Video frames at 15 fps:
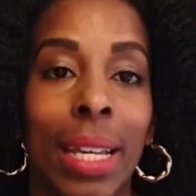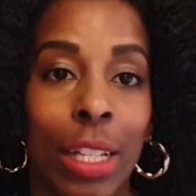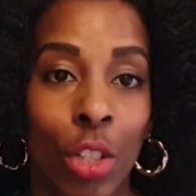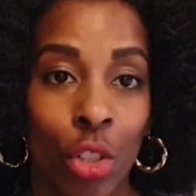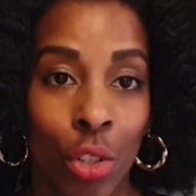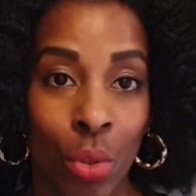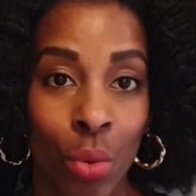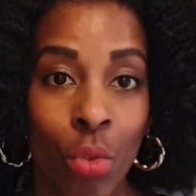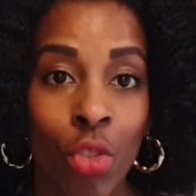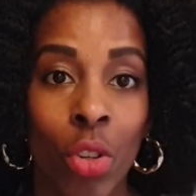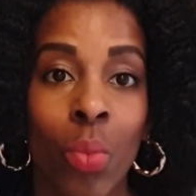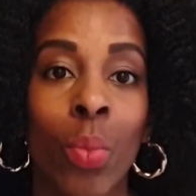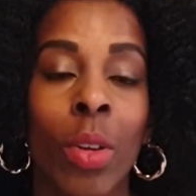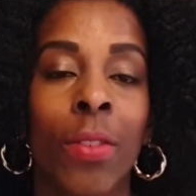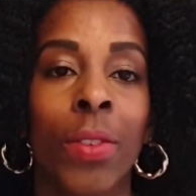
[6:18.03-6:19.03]

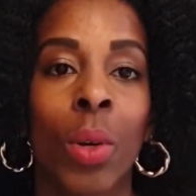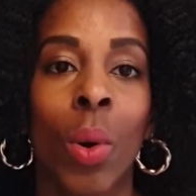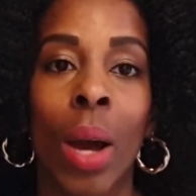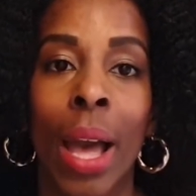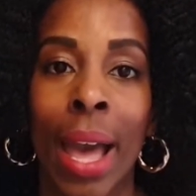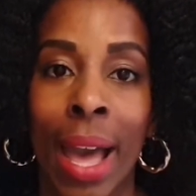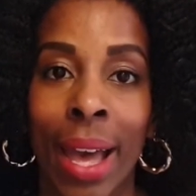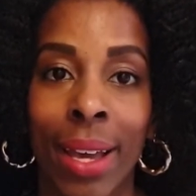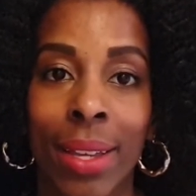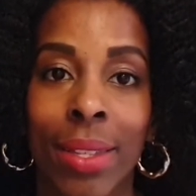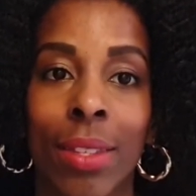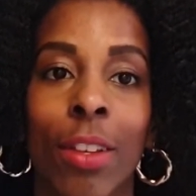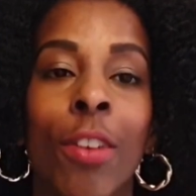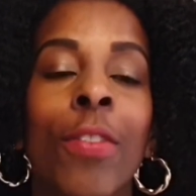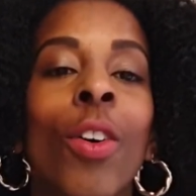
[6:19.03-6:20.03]
children with your
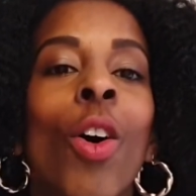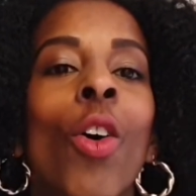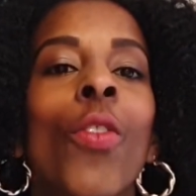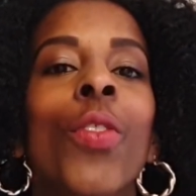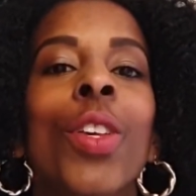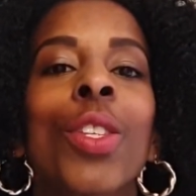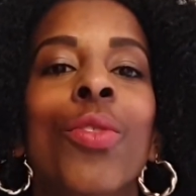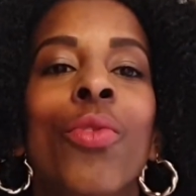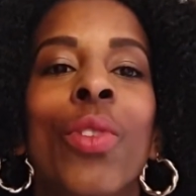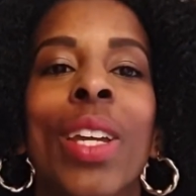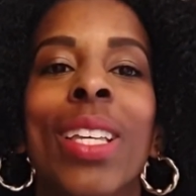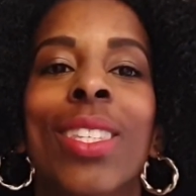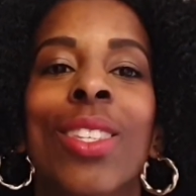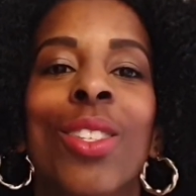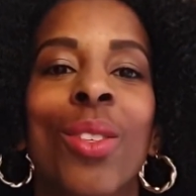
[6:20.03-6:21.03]
ex, for obvious
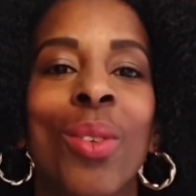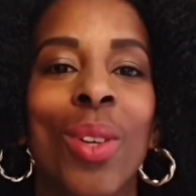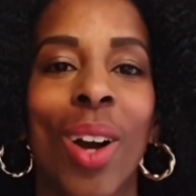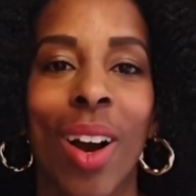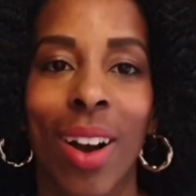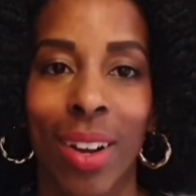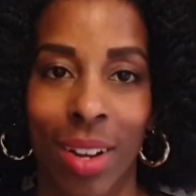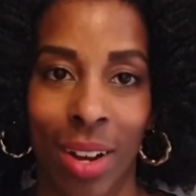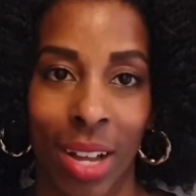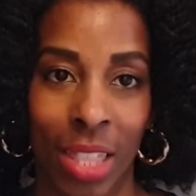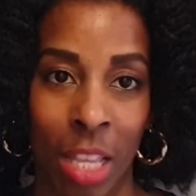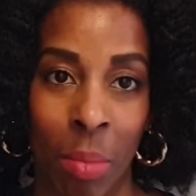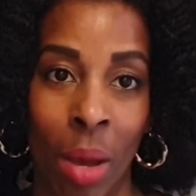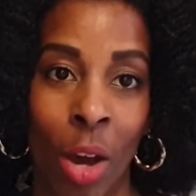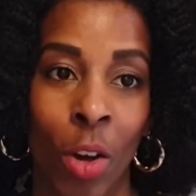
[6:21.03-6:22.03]
reasons, you can't cut
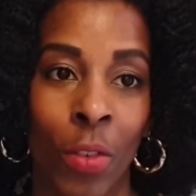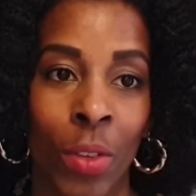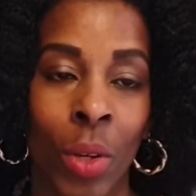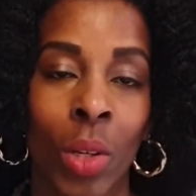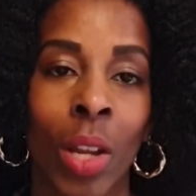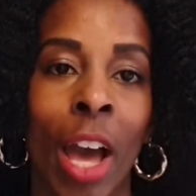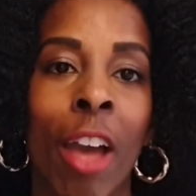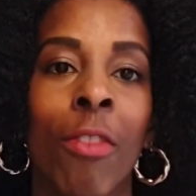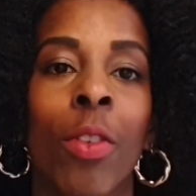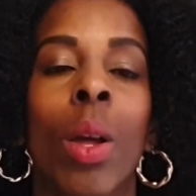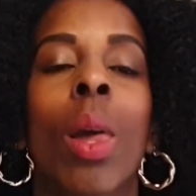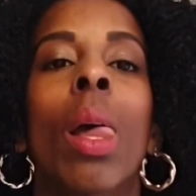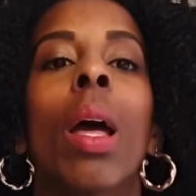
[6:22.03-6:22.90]
them out of your life.